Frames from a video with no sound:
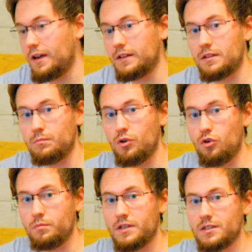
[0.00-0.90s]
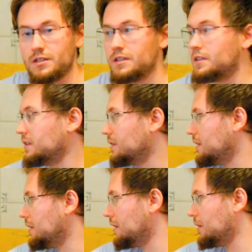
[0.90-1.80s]
at the moment.
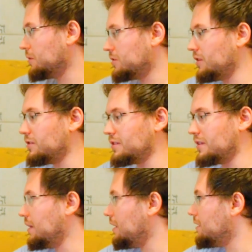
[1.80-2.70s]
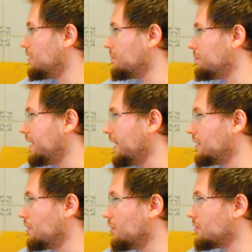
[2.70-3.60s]
Just this black
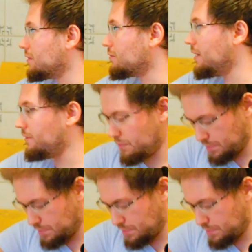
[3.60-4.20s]
arts and crafts